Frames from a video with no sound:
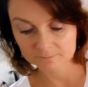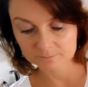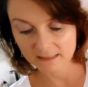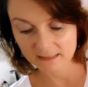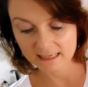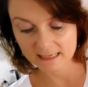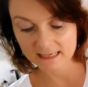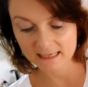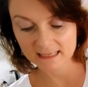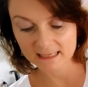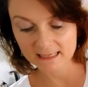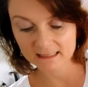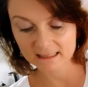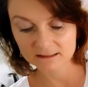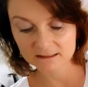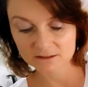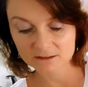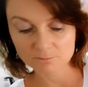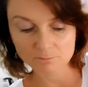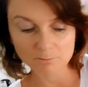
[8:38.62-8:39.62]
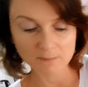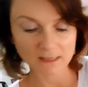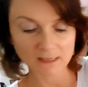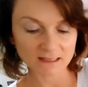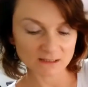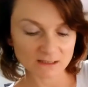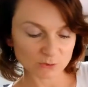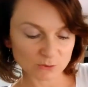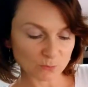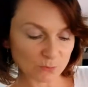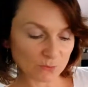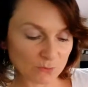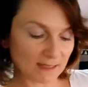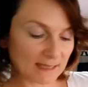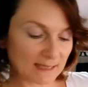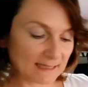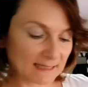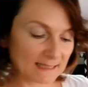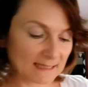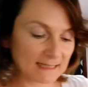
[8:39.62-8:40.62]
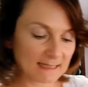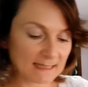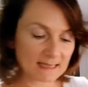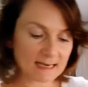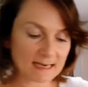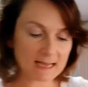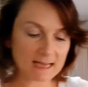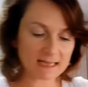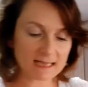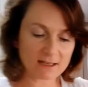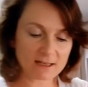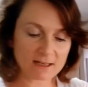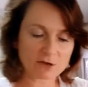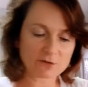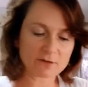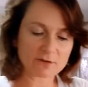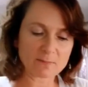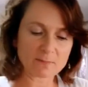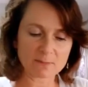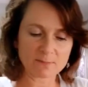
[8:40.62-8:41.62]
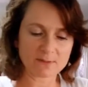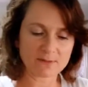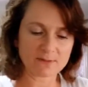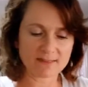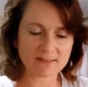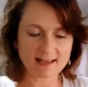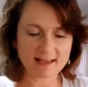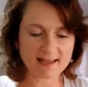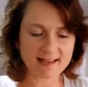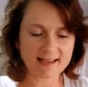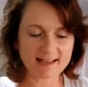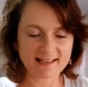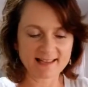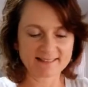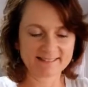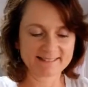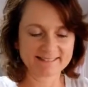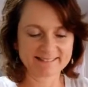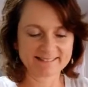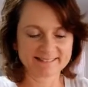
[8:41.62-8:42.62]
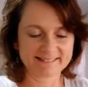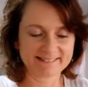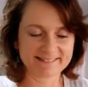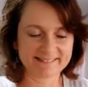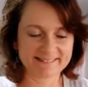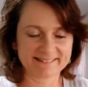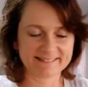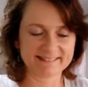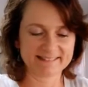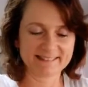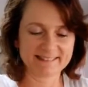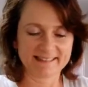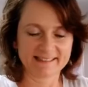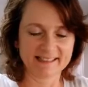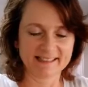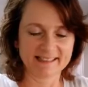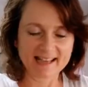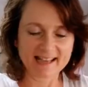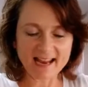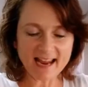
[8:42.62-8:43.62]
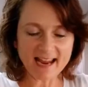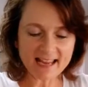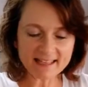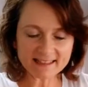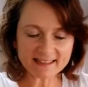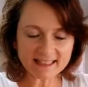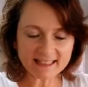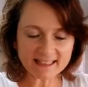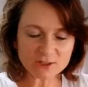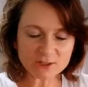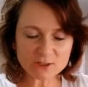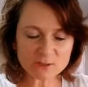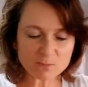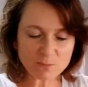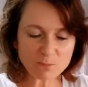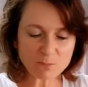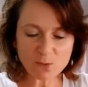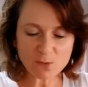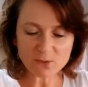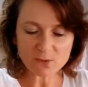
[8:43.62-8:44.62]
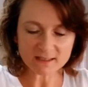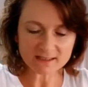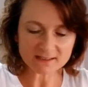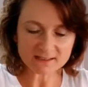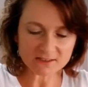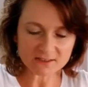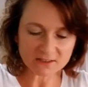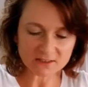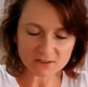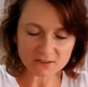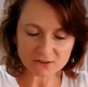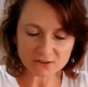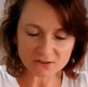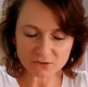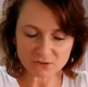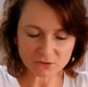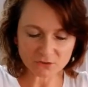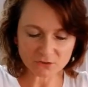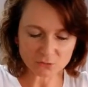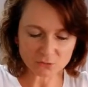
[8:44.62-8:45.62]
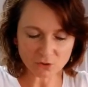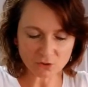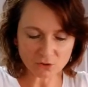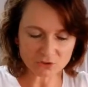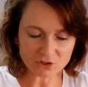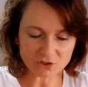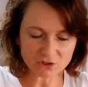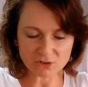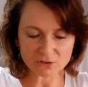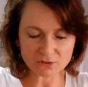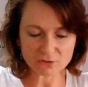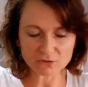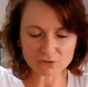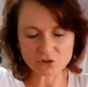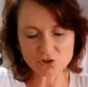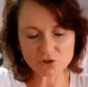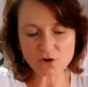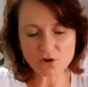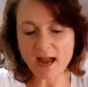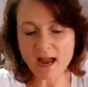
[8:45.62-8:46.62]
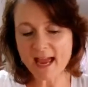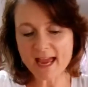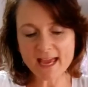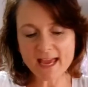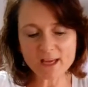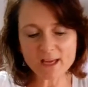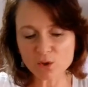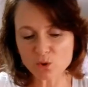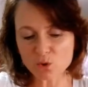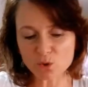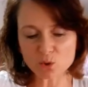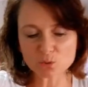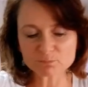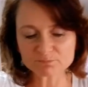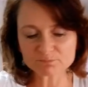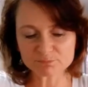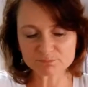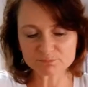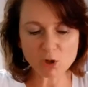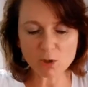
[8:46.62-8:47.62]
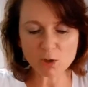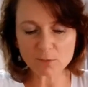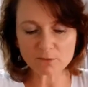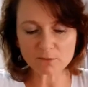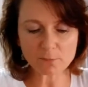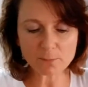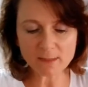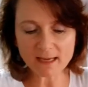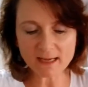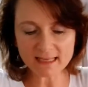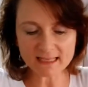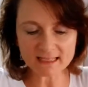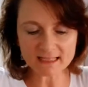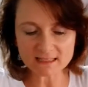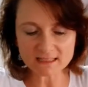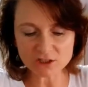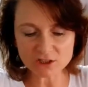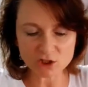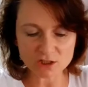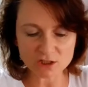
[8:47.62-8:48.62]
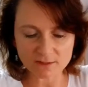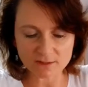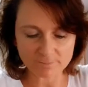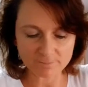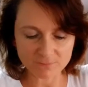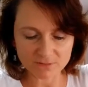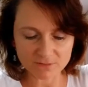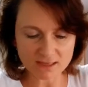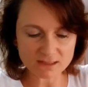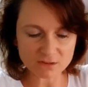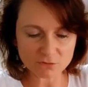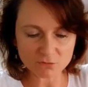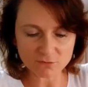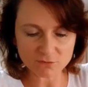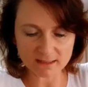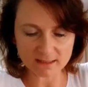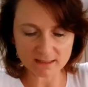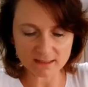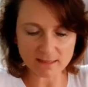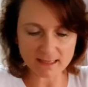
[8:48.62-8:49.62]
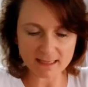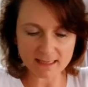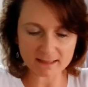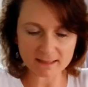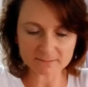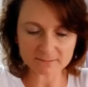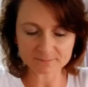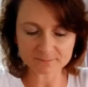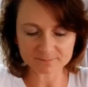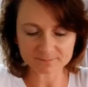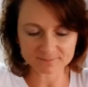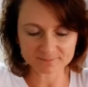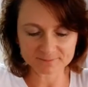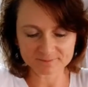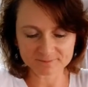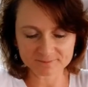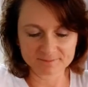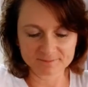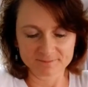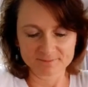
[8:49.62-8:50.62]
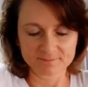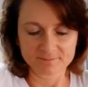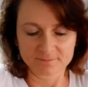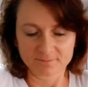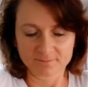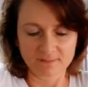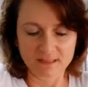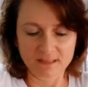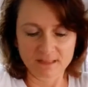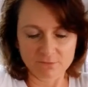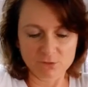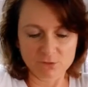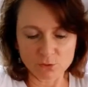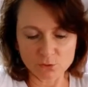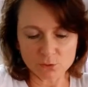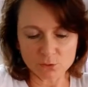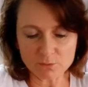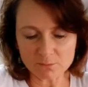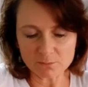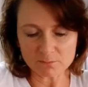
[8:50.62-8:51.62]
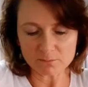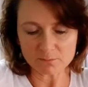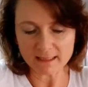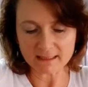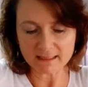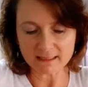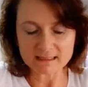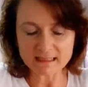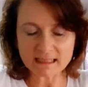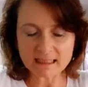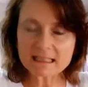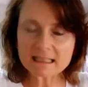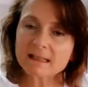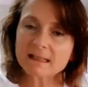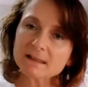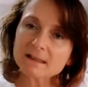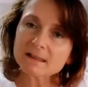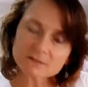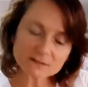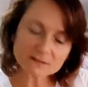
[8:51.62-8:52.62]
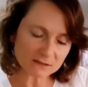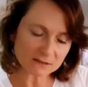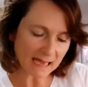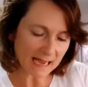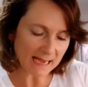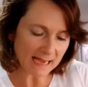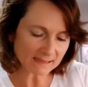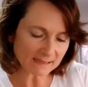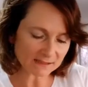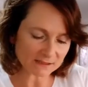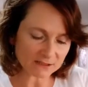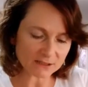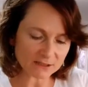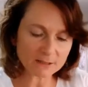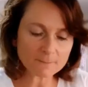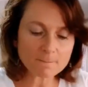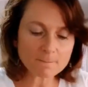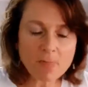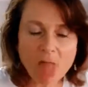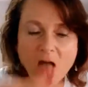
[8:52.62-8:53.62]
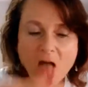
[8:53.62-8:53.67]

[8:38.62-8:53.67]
And mix all that in. Lucky I remembered that. And then you just pour it into onto your tray or bottom of a baking dish. Doesn't really matter. Give it a good mix, and taste it.